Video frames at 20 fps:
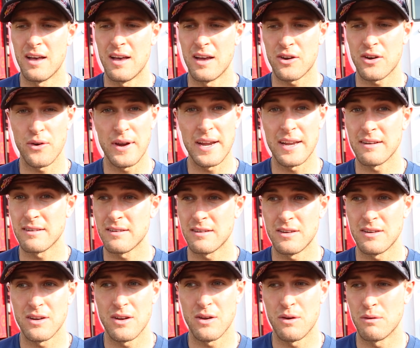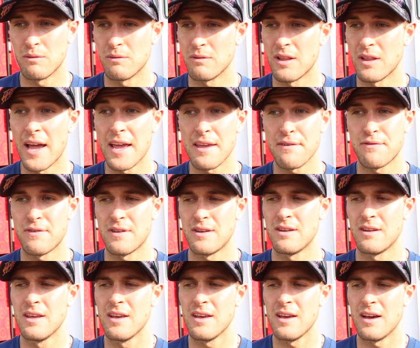a great, you know, life
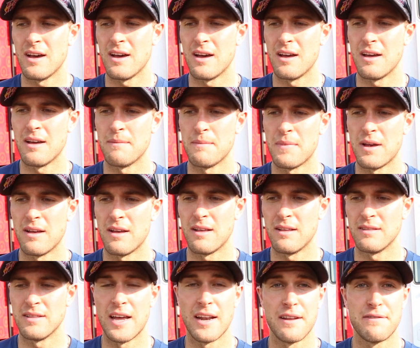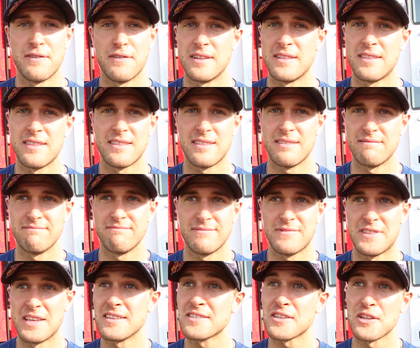and a lot of fun
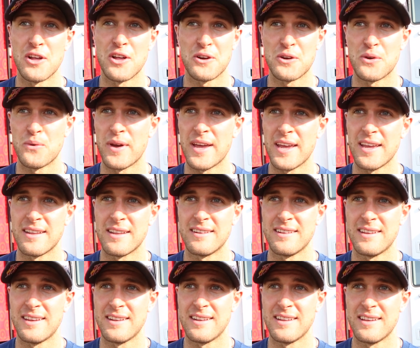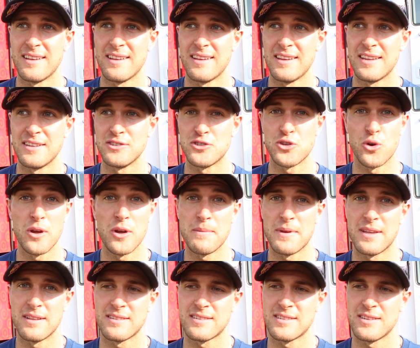things along the way and
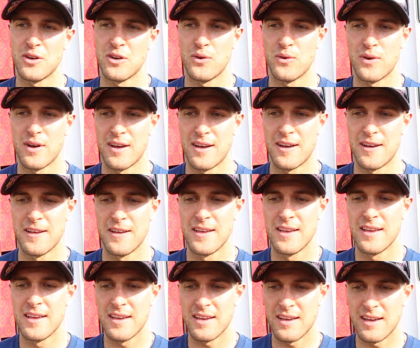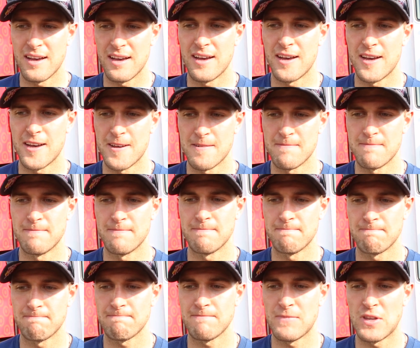enjoyment. So
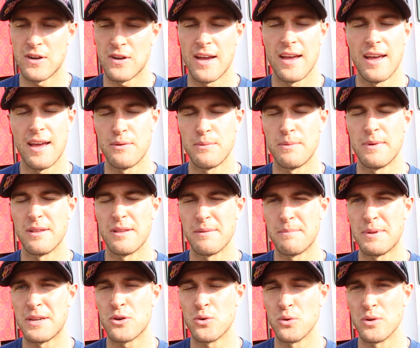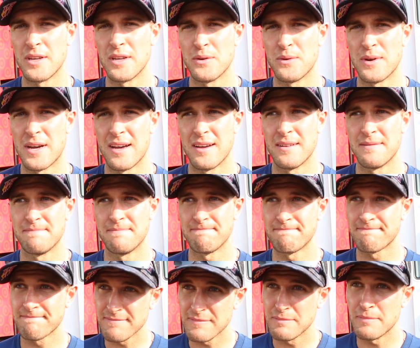you know, I'd really be cool
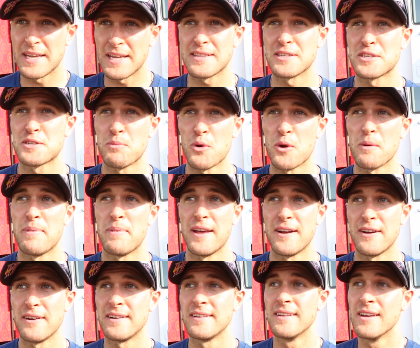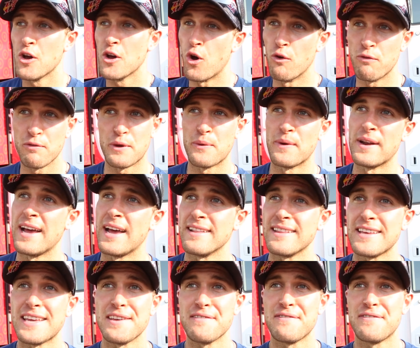to make the sport better, and hopefully when I
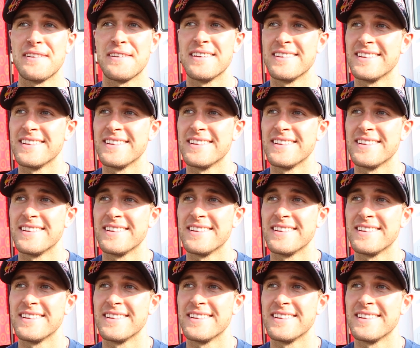leave.